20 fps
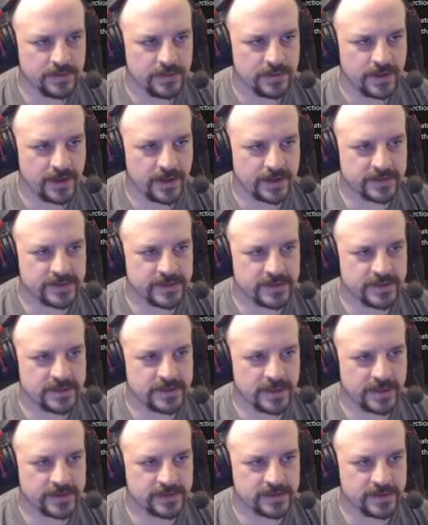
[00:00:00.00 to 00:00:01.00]
Yeah, because this is
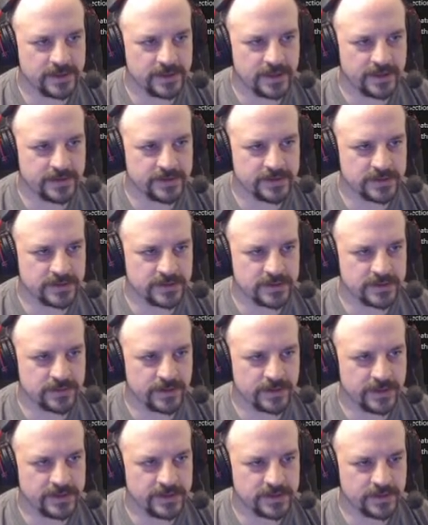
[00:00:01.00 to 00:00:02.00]
actually not using the
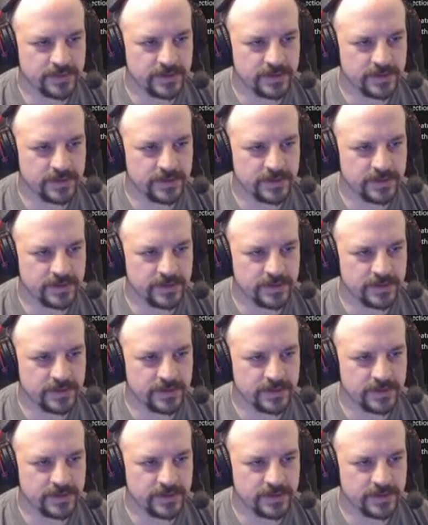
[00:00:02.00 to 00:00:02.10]
tree, so